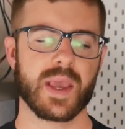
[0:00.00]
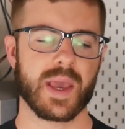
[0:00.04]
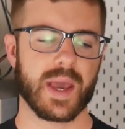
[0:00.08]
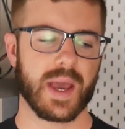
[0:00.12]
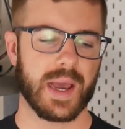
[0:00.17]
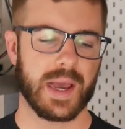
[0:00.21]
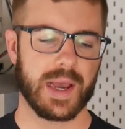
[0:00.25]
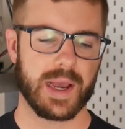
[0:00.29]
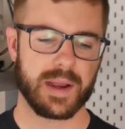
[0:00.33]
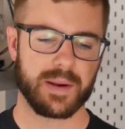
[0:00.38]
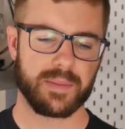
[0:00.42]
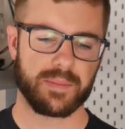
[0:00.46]

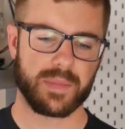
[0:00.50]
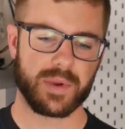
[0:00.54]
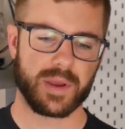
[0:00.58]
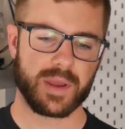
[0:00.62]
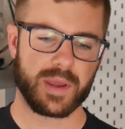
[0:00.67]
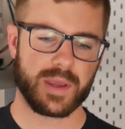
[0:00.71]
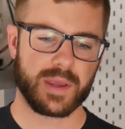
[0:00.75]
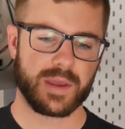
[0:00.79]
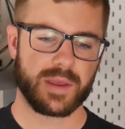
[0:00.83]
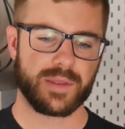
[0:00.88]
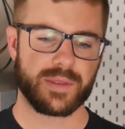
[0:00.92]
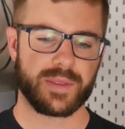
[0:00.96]
Um,
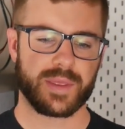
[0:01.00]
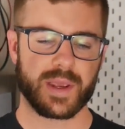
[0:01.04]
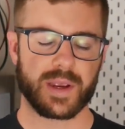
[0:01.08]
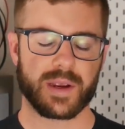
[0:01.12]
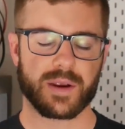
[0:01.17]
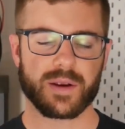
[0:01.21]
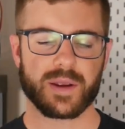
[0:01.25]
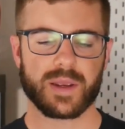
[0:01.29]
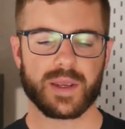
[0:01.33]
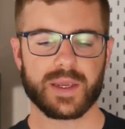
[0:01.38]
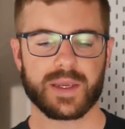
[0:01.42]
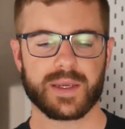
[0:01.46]

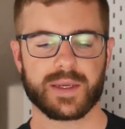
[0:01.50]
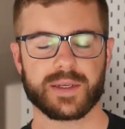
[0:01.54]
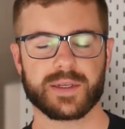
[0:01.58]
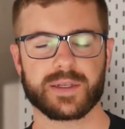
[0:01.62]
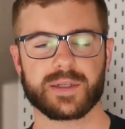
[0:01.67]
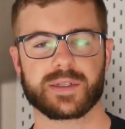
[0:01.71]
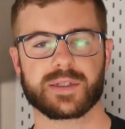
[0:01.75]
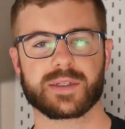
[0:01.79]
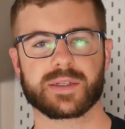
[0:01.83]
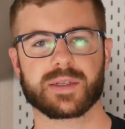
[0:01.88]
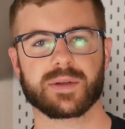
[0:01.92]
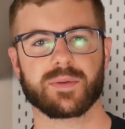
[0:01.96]
there
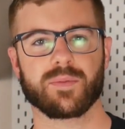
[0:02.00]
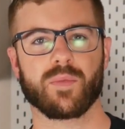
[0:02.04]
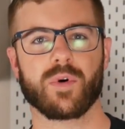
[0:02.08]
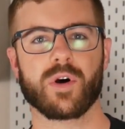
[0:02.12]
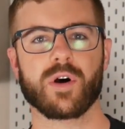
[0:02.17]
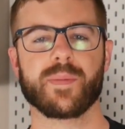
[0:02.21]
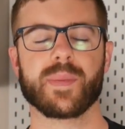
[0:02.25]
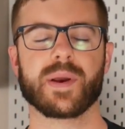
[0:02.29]
is wall